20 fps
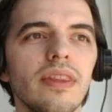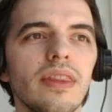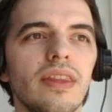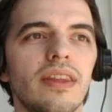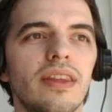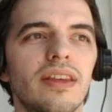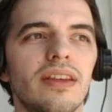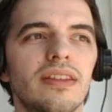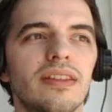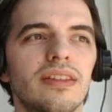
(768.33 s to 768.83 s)

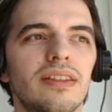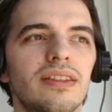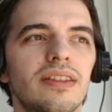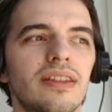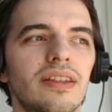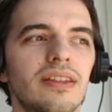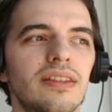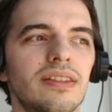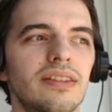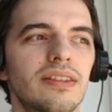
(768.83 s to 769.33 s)
And
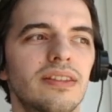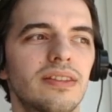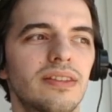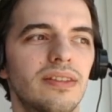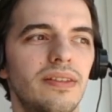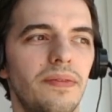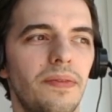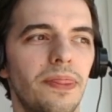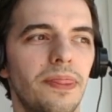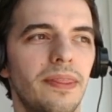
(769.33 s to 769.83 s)
that is
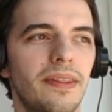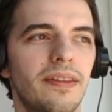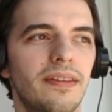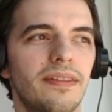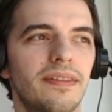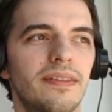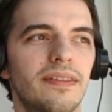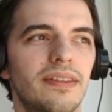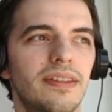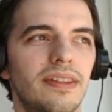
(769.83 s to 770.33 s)

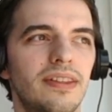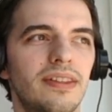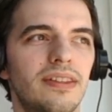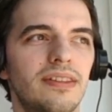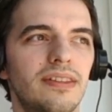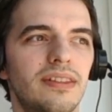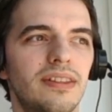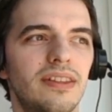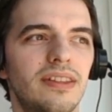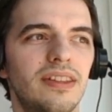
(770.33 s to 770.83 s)

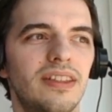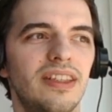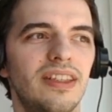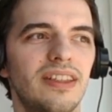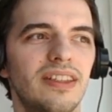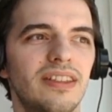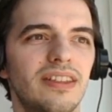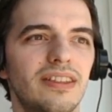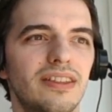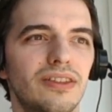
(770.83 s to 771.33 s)
and that
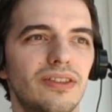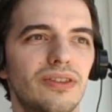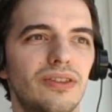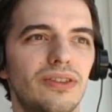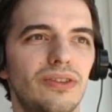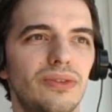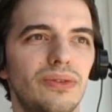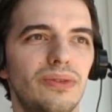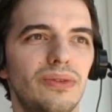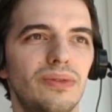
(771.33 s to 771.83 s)
is
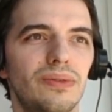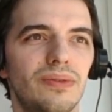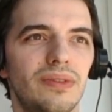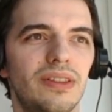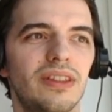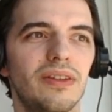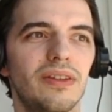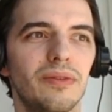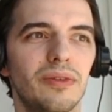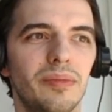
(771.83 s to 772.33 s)
to
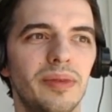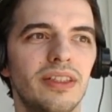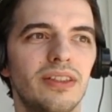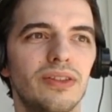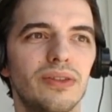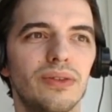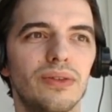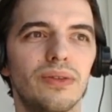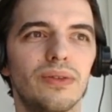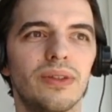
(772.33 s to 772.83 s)
and that would be
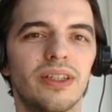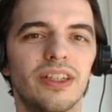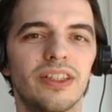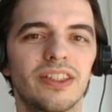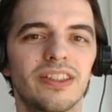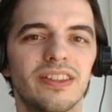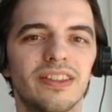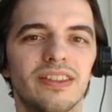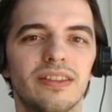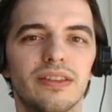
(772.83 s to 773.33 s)
to
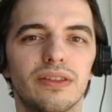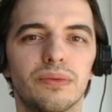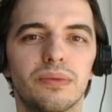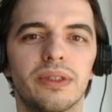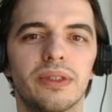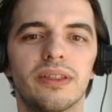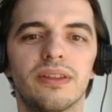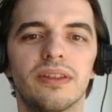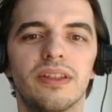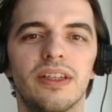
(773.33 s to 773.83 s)
Hodgkinson as
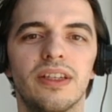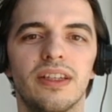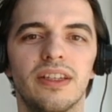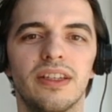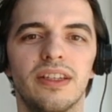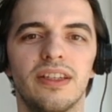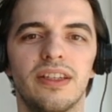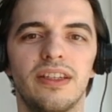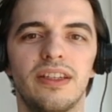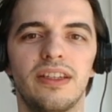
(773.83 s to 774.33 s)
well
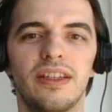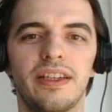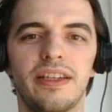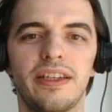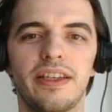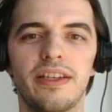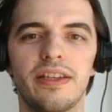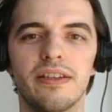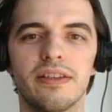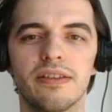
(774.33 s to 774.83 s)

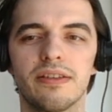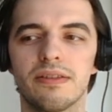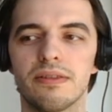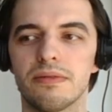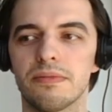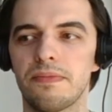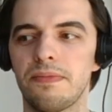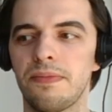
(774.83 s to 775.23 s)
a